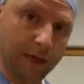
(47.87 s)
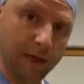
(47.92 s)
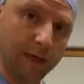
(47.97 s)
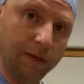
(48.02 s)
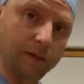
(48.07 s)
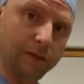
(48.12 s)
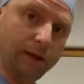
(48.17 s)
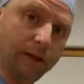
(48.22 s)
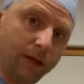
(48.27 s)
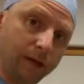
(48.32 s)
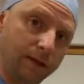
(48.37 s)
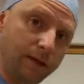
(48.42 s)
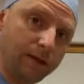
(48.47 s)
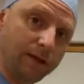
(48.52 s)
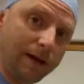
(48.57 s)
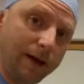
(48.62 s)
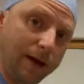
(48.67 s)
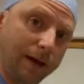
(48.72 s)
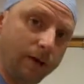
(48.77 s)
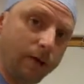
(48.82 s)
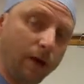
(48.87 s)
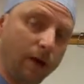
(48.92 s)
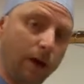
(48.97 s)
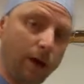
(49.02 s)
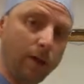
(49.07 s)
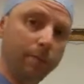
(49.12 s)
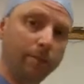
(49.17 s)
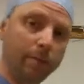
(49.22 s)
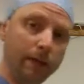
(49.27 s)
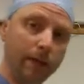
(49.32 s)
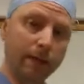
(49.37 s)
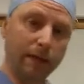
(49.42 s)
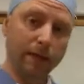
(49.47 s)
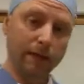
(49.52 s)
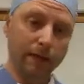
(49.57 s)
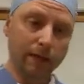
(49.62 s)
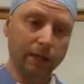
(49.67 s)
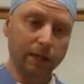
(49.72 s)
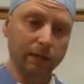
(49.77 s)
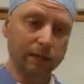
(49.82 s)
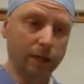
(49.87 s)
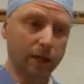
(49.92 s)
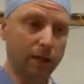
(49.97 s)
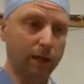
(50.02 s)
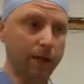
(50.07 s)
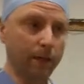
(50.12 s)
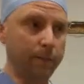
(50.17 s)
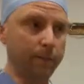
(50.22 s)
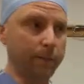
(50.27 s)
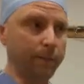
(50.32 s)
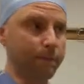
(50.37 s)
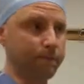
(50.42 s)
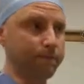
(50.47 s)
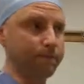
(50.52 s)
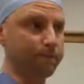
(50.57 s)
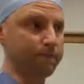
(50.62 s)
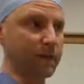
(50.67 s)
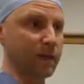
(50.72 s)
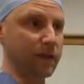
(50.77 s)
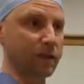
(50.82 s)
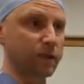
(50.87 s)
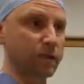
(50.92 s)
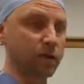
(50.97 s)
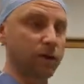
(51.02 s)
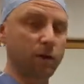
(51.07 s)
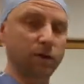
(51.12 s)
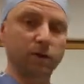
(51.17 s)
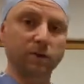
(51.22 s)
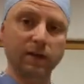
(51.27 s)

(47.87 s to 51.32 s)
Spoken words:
in the onion diagram is sort